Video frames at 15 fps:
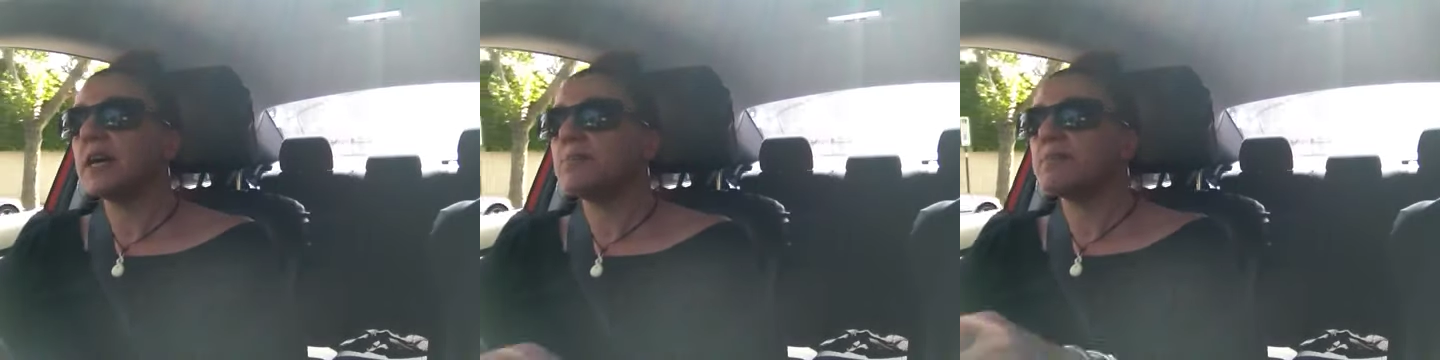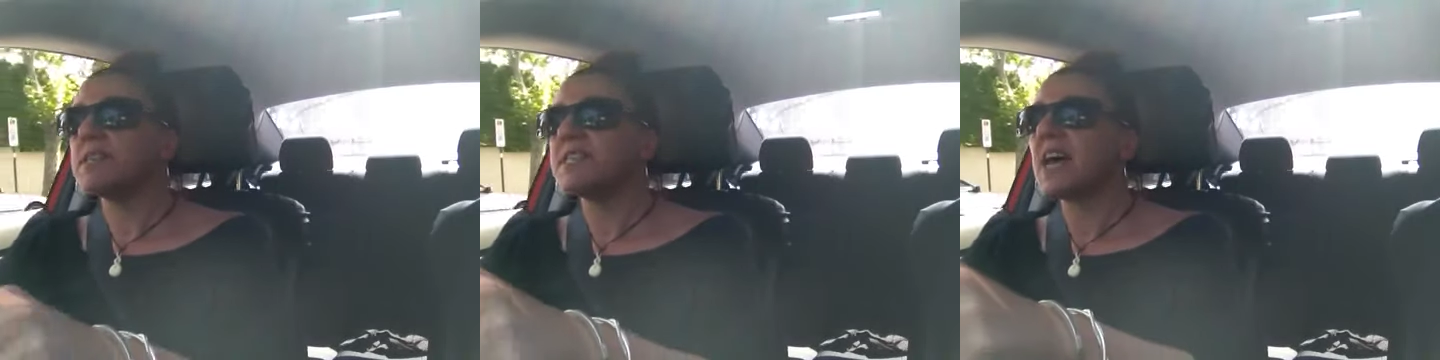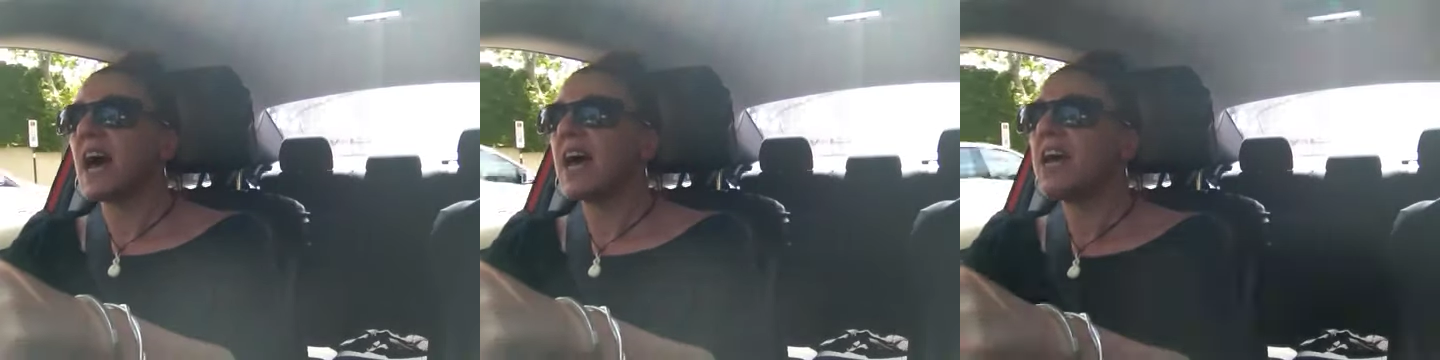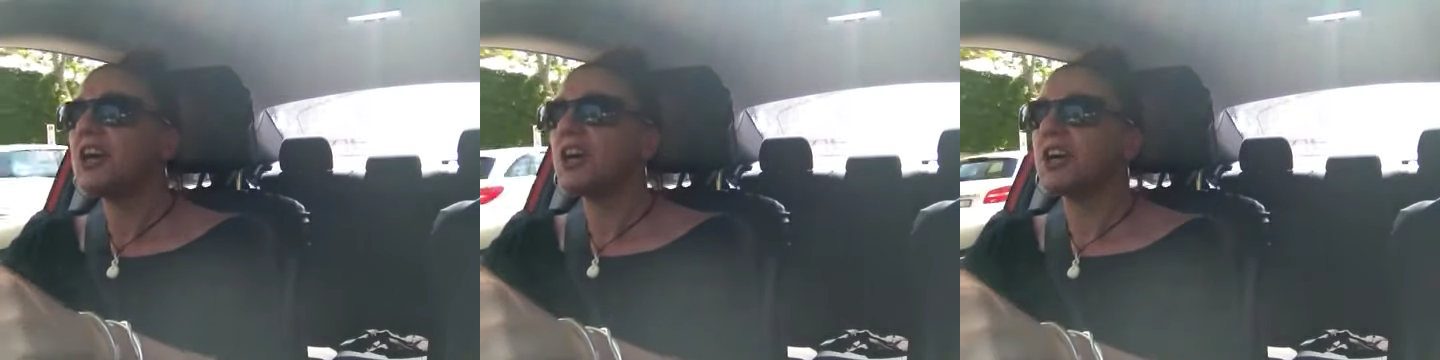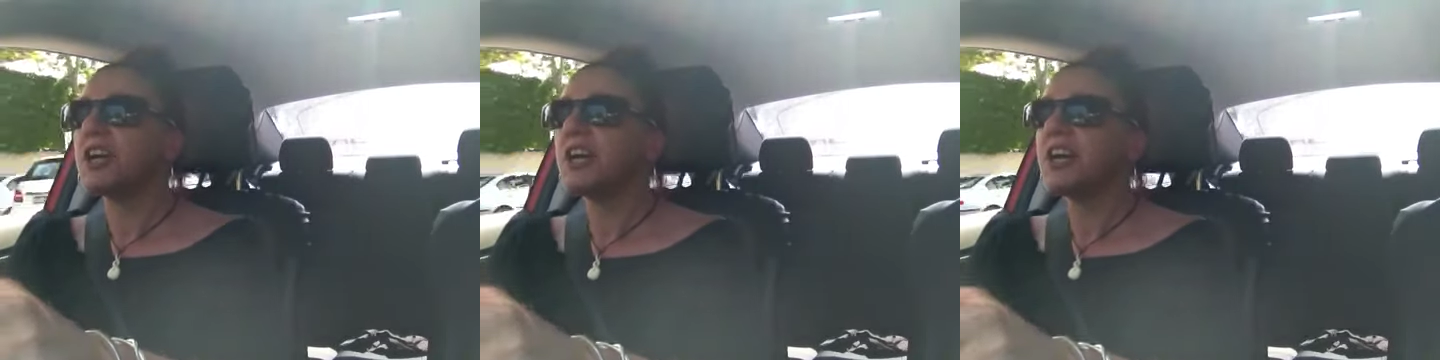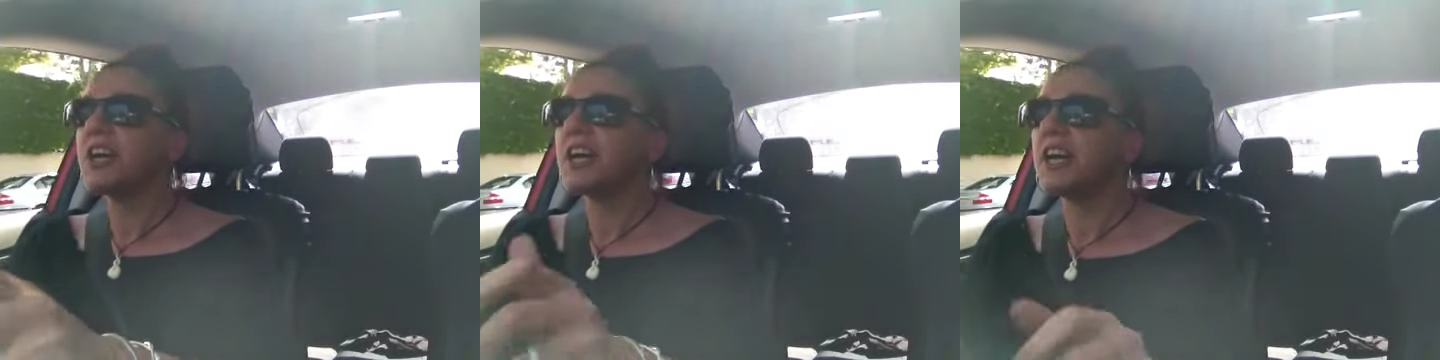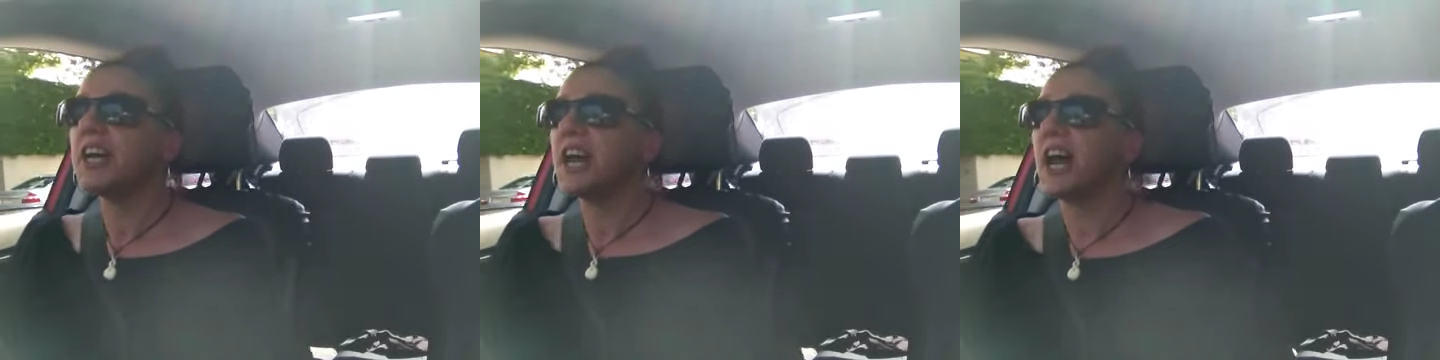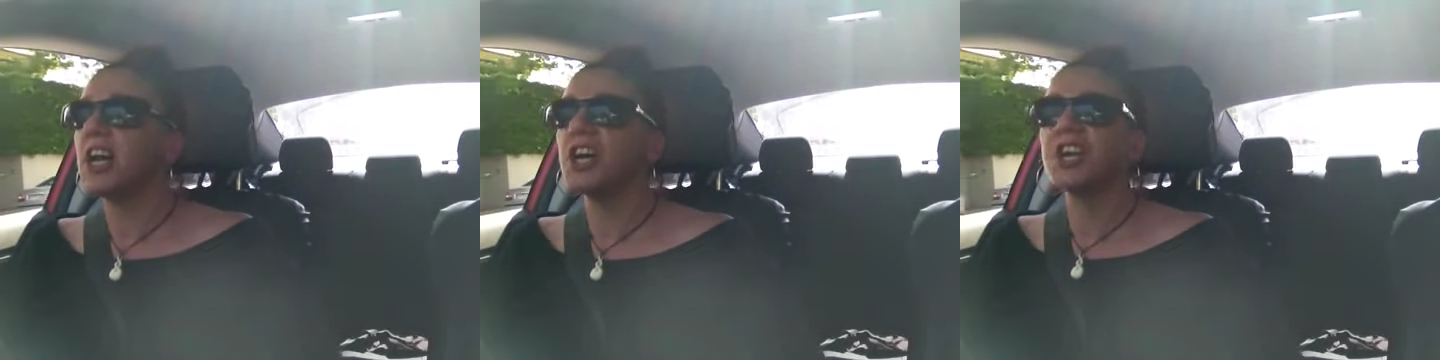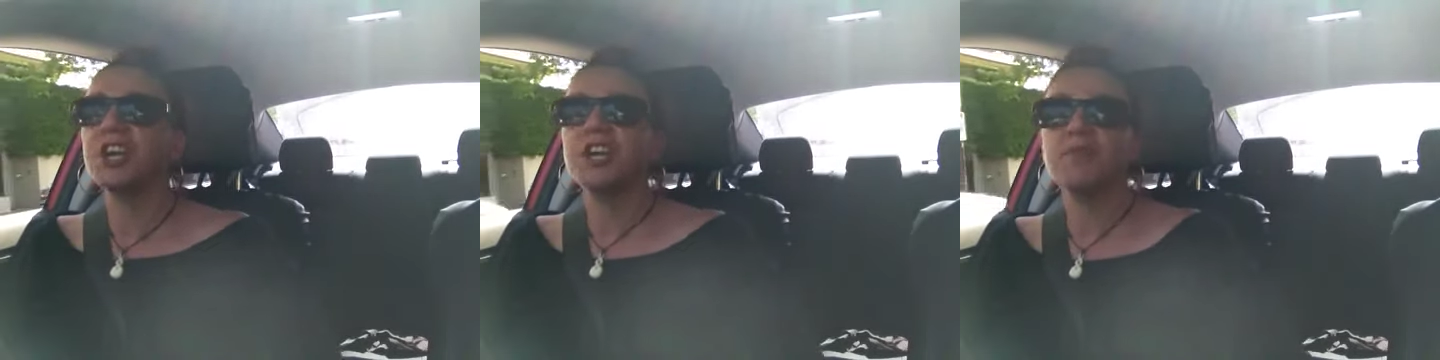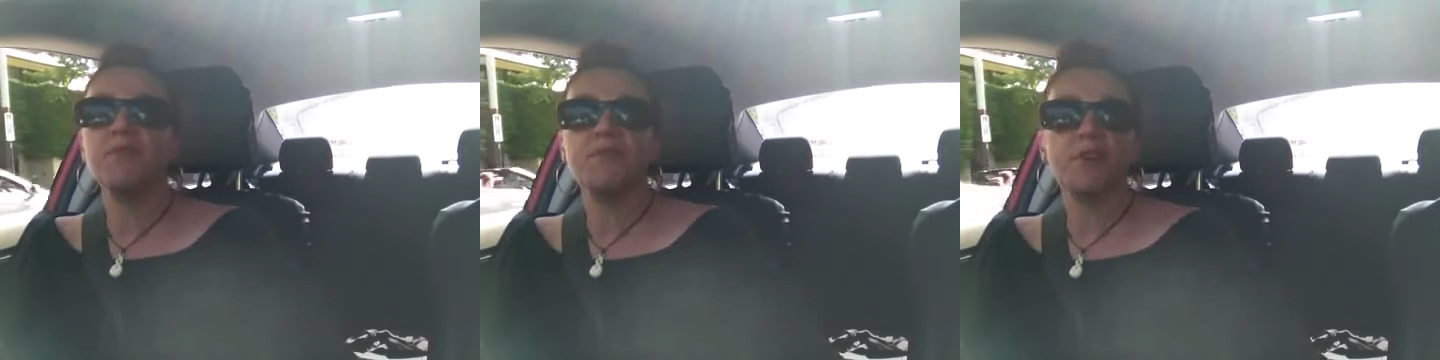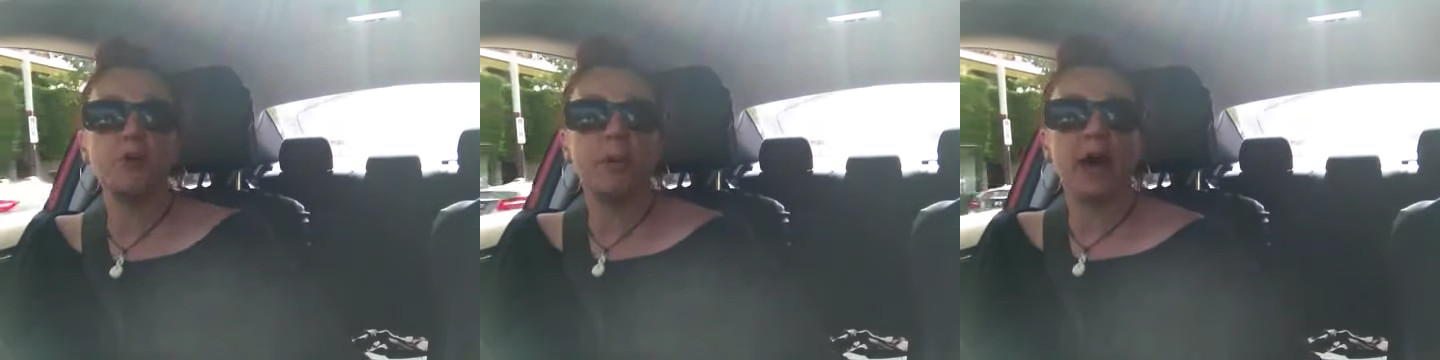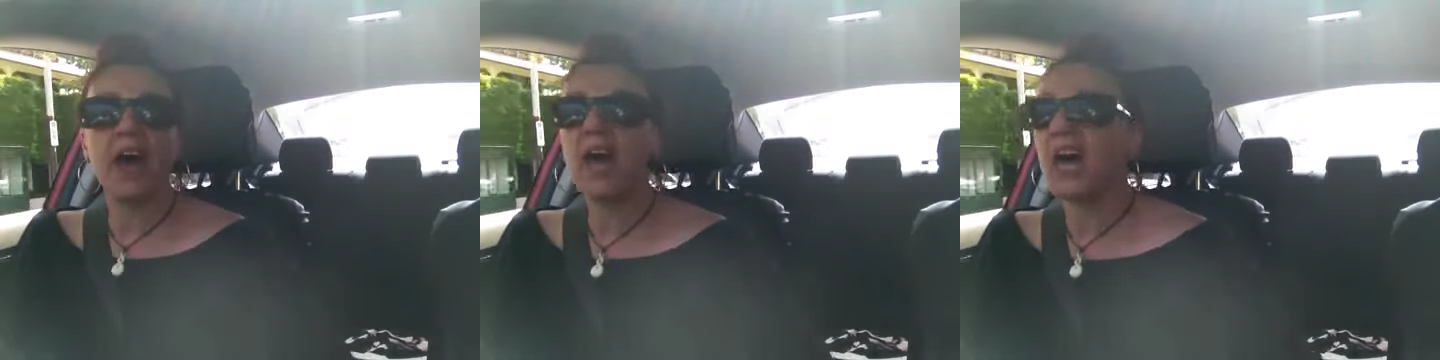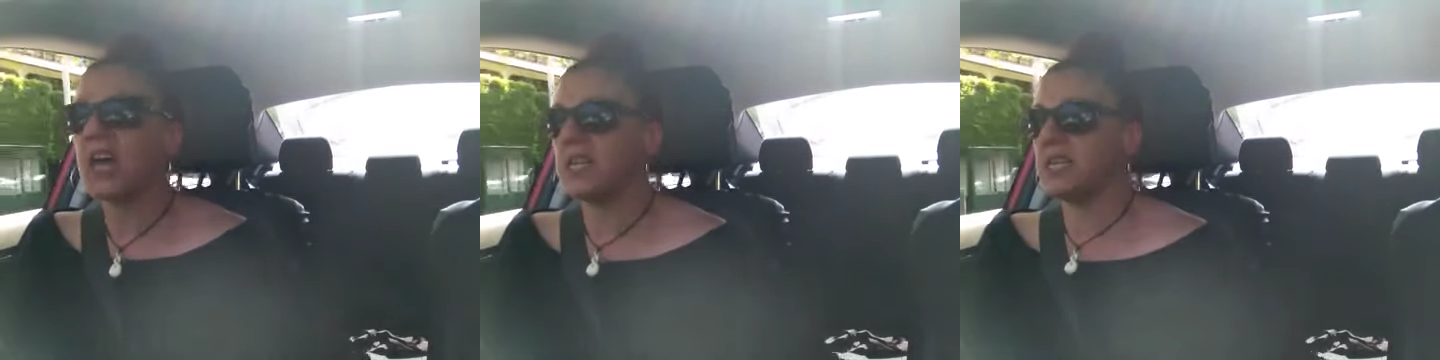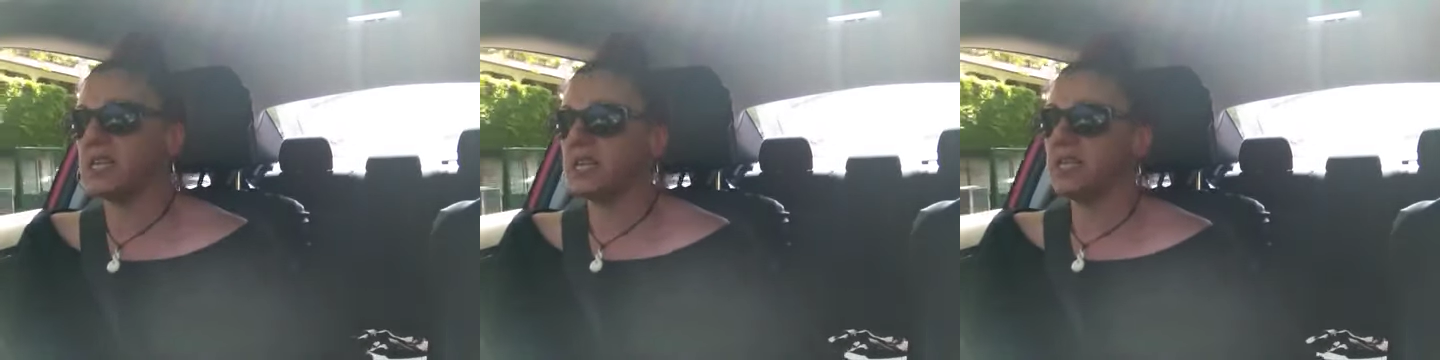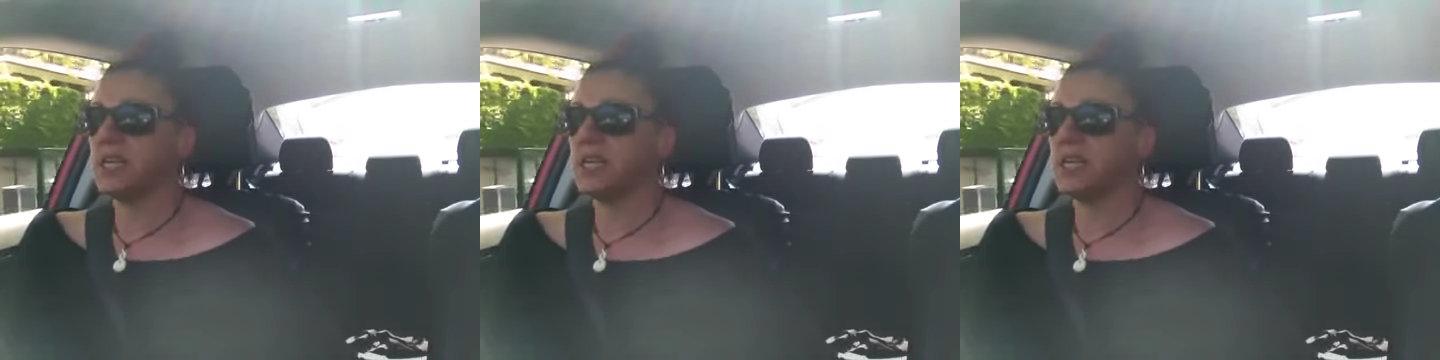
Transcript: a potato and I don't even feel bad.